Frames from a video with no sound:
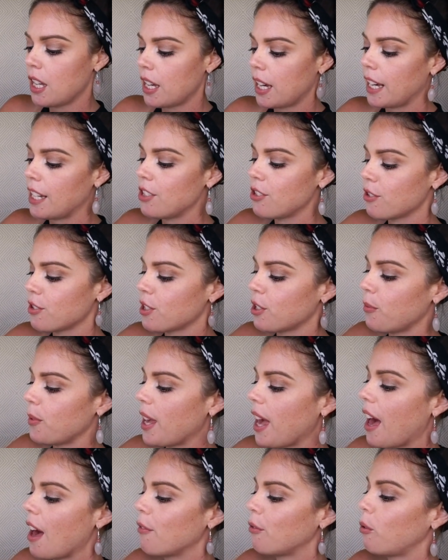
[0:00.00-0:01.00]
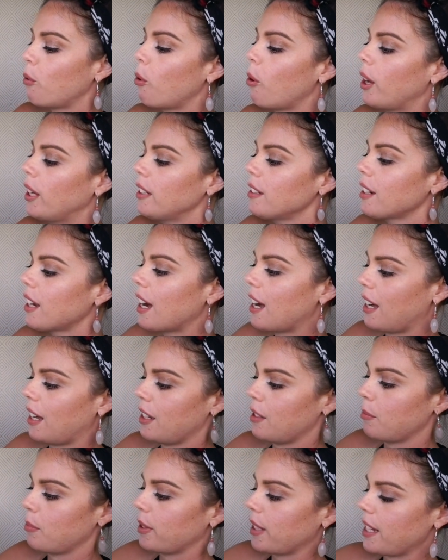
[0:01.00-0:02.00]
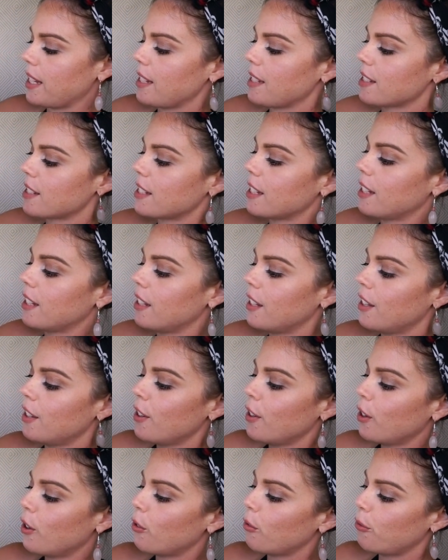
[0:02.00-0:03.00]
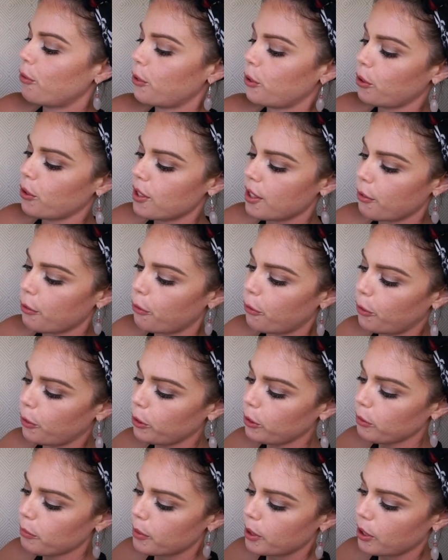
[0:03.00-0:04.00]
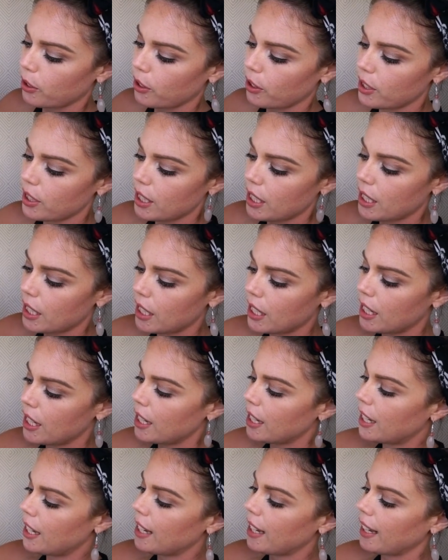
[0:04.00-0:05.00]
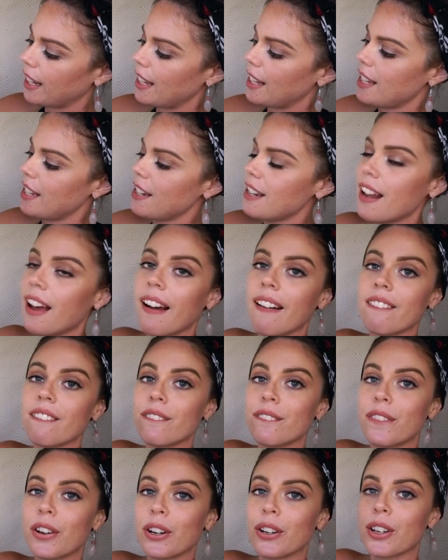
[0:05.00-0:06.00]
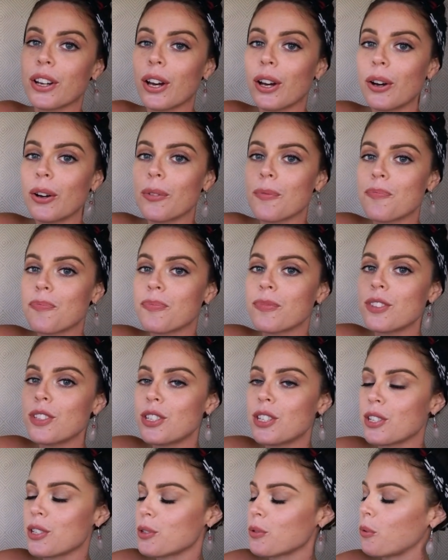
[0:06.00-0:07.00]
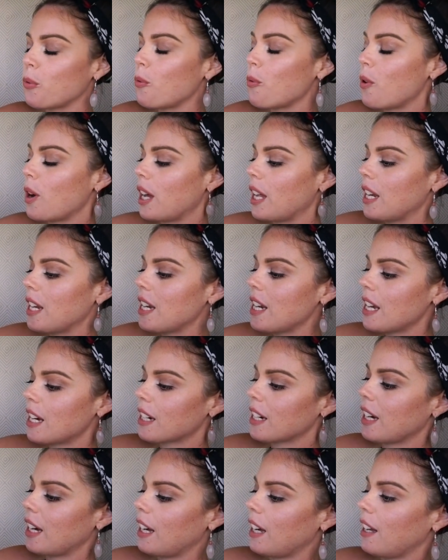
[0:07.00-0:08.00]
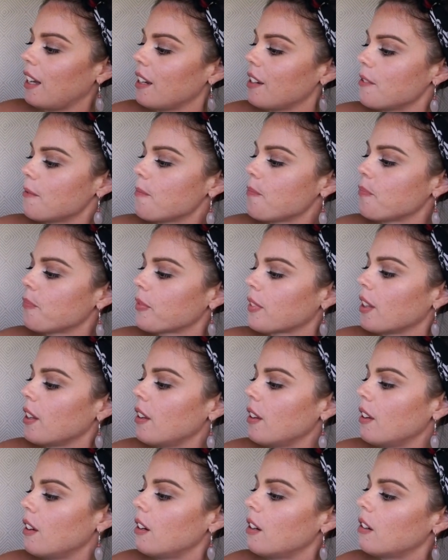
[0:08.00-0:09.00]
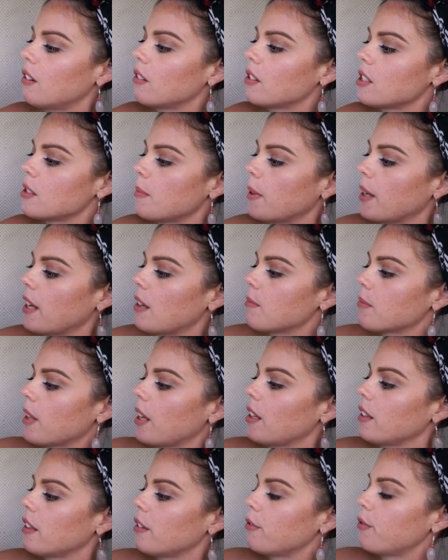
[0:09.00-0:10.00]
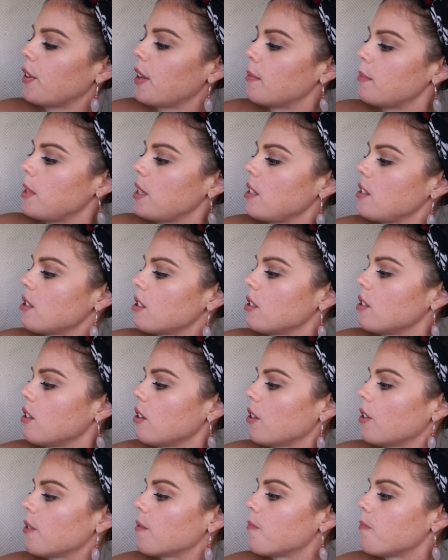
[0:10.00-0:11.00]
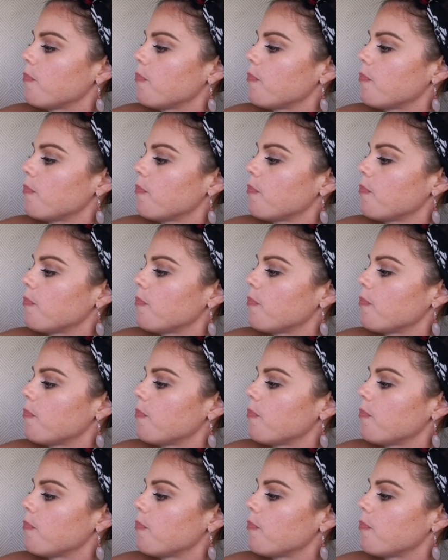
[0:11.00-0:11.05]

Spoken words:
Angels, can we have one card, please, for the full moon in Virgo? Just one card. What do my MK Love fam need to know?